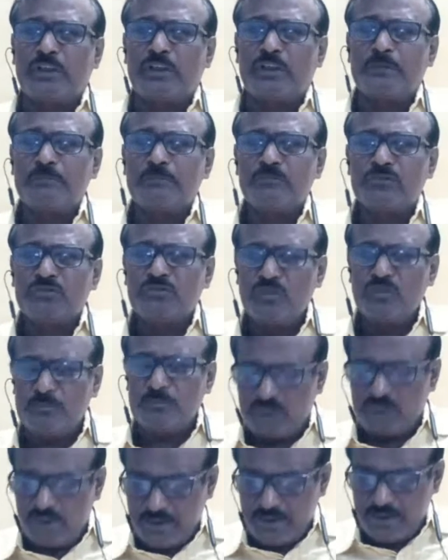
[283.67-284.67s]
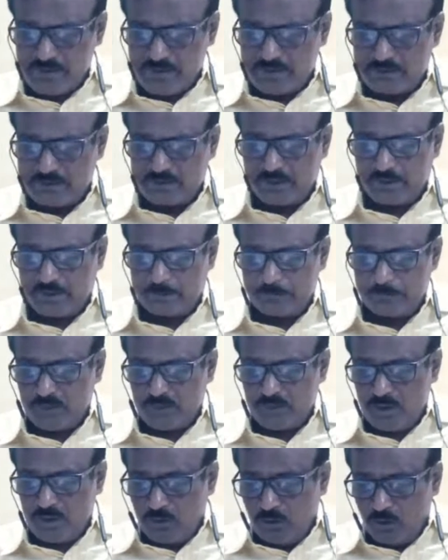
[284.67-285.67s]
Some threat is there.
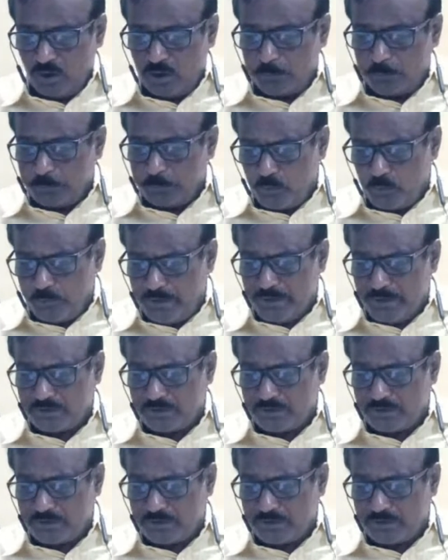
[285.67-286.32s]
Or promise,